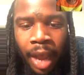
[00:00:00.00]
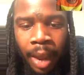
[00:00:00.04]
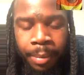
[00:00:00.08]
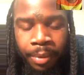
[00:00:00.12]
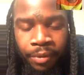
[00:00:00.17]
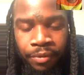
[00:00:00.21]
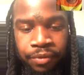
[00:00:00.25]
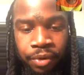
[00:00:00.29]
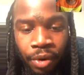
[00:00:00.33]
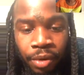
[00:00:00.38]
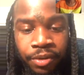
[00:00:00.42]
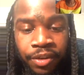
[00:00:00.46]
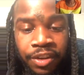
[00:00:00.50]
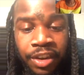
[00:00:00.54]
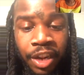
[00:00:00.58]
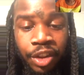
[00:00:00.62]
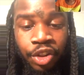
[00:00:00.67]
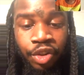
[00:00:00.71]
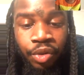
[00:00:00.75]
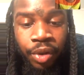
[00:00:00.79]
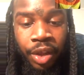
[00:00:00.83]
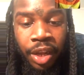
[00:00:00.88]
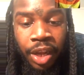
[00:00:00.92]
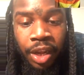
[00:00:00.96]
of fruits did
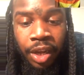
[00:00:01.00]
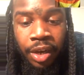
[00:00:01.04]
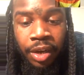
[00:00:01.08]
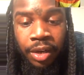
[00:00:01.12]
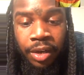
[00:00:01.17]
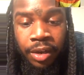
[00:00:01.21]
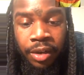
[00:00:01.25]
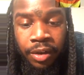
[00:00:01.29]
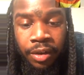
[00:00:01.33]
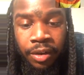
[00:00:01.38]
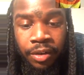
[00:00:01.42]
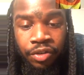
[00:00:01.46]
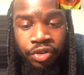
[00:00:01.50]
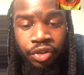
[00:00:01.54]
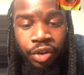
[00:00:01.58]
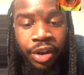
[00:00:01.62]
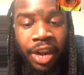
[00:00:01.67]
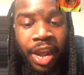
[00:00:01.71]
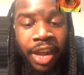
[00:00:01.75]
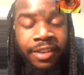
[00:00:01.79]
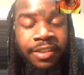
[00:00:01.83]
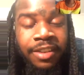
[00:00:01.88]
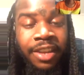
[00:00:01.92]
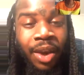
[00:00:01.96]
you eat?
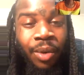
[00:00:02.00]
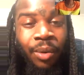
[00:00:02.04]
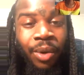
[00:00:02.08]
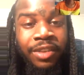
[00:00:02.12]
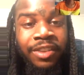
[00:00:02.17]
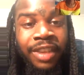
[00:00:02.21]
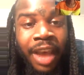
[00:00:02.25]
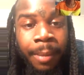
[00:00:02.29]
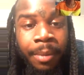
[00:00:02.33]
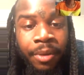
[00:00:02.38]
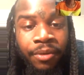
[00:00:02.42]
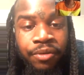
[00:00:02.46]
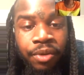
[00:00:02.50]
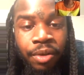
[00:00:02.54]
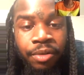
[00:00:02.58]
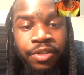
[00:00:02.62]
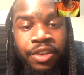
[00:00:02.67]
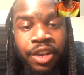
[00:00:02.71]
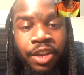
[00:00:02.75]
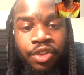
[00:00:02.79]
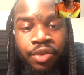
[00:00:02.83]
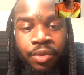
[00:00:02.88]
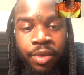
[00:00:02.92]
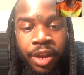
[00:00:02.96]
Trinae said, what type of fruits
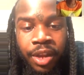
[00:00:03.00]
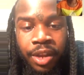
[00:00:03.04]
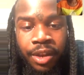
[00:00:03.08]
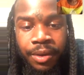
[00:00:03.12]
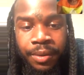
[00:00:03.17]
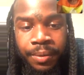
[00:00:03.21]
did you eat?